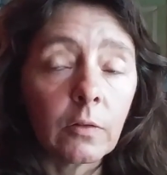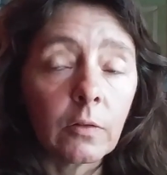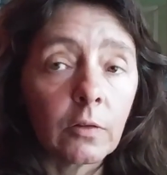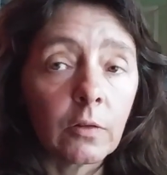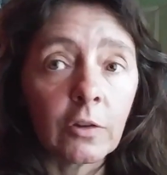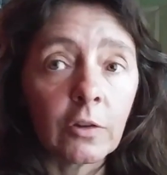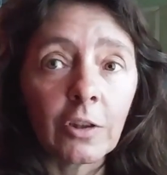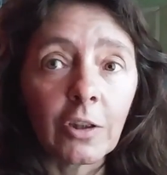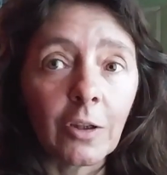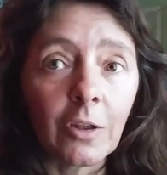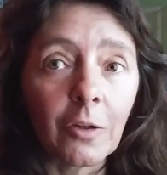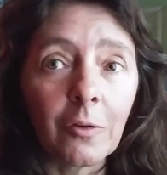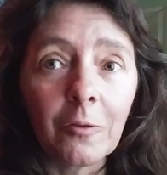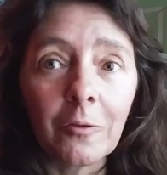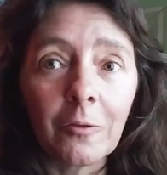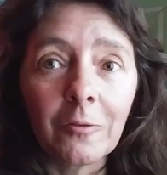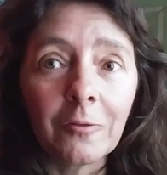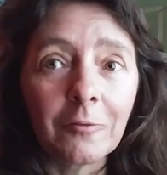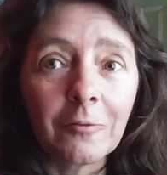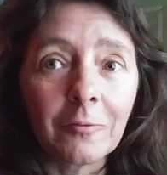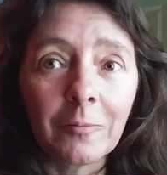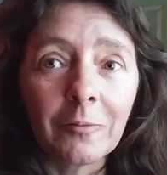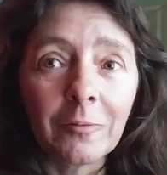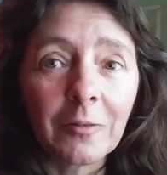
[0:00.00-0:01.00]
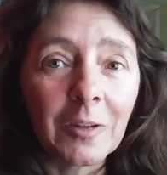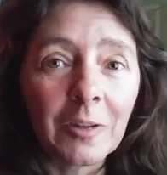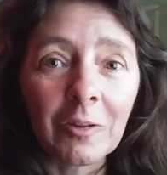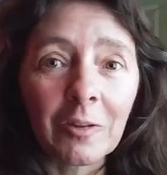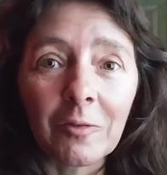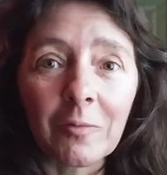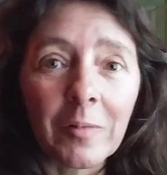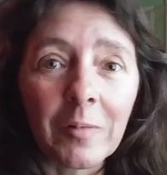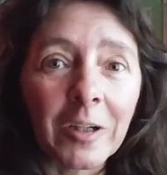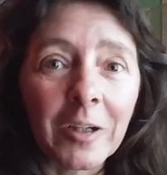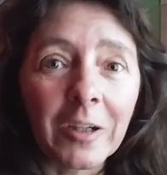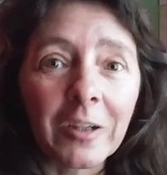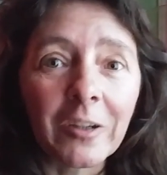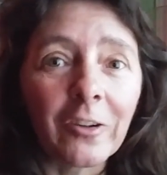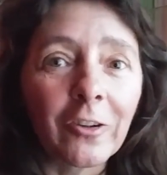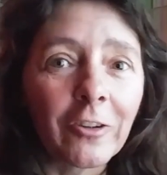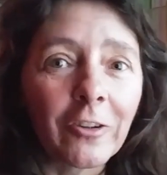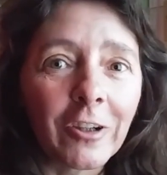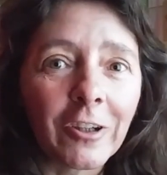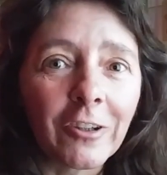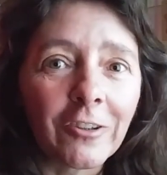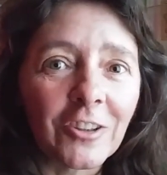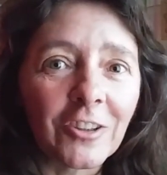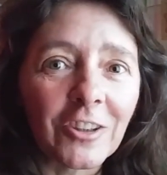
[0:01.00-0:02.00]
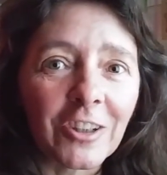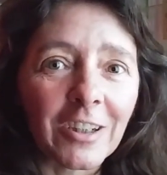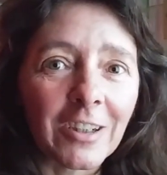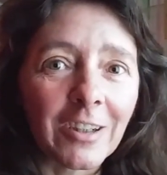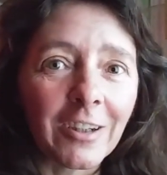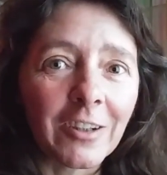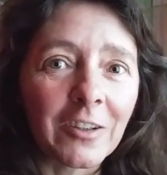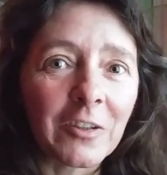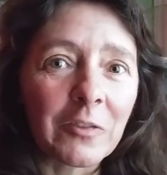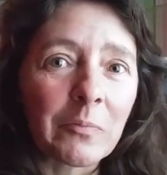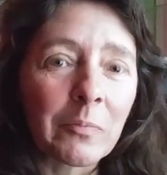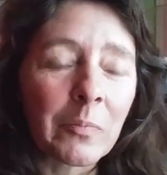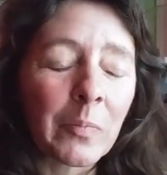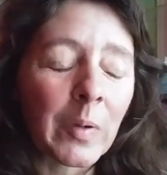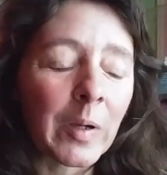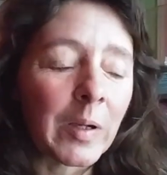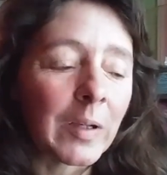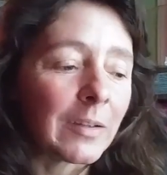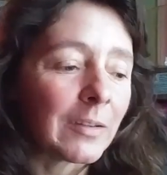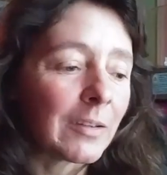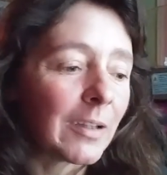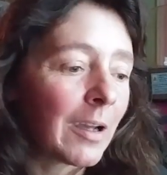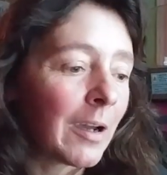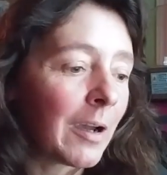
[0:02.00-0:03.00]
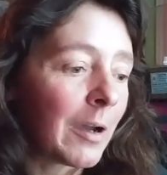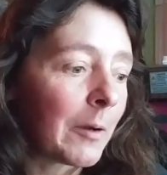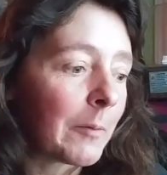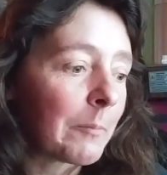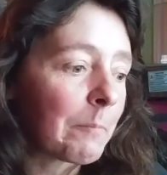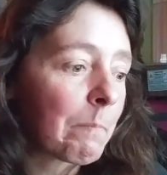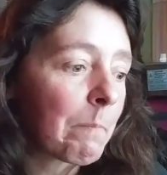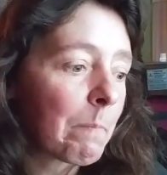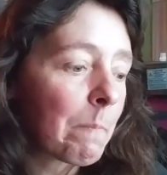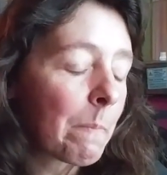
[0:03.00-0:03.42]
so so many critters in it but um,